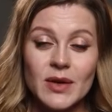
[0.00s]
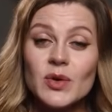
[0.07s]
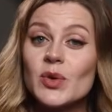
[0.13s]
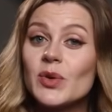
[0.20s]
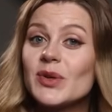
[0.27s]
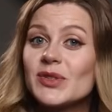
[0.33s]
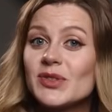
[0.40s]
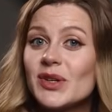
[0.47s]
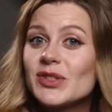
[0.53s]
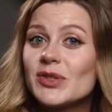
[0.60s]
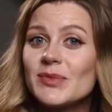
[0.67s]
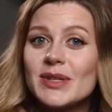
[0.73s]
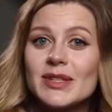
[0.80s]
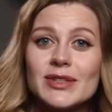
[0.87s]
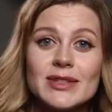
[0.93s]
court
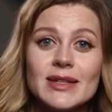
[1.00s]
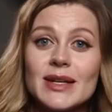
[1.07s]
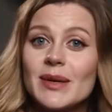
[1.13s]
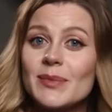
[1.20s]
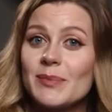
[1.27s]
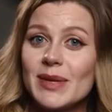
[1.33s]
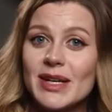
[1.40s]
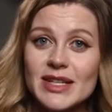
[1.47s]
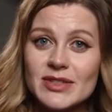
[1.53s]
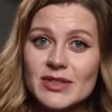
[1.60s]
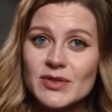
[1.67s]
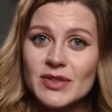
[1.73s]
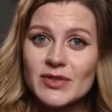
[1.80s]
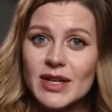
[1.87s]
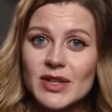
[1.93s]
documents,
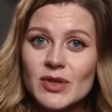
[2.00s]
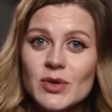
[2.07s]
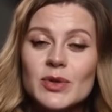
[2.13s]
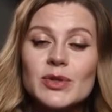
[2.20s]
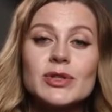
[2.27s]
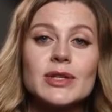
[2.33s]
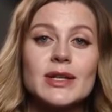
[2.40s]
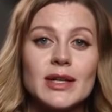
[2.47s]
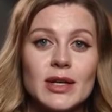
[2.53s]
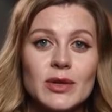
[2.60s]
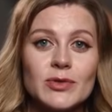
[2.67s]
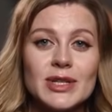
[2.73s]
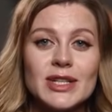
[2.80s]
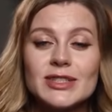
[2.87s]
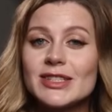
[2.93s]
military records,
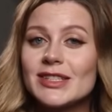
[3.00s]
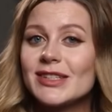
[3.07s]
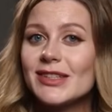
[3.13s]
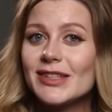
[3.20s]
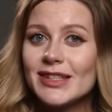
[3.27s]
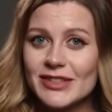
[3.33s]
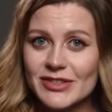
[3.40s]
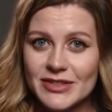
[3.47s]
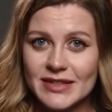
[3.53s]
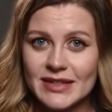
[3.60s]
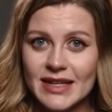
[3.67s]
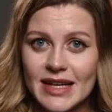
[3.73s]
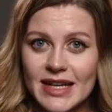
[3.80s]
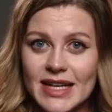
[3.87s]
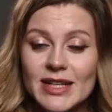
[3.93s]
resident lists,
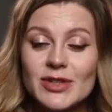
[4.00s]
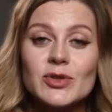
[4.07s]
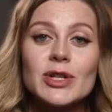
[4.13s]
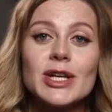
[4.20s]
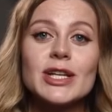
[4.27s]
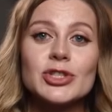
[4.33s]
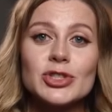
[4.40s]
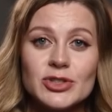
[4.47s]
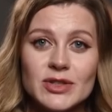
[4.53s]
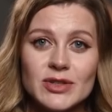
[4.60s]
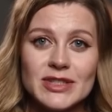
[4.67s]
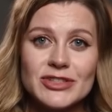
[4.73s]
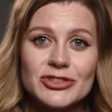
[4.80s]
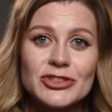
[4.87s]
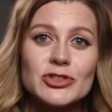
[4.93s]
educational
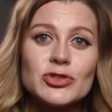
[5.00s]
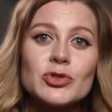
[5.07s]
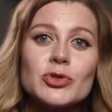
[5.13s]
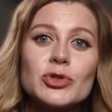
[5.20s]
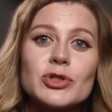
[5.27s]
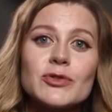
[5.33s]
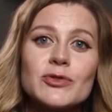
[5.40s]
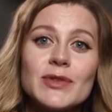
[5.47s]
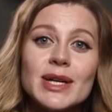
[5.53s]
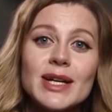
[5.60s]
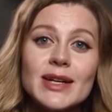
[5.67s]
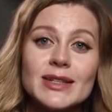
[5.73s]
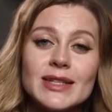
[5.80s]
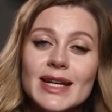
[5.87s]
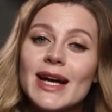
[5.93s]
institution
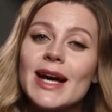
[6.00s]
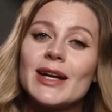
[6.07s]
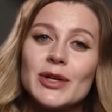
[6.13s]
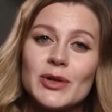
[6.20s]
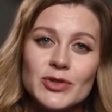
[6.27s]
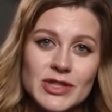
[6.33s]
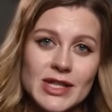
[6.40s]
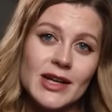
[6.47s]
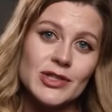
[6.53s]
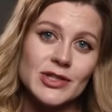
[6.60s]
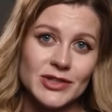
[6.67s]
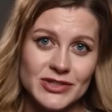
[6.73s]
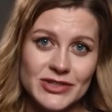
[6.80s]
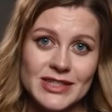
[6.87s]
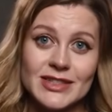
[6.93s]
files, and
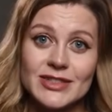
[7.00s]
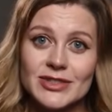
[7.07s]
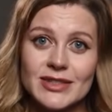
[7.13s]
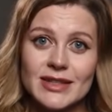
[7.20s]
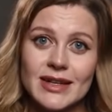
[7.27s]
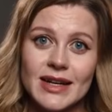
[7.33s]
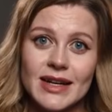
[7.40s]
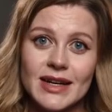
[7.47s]
notarial deeds.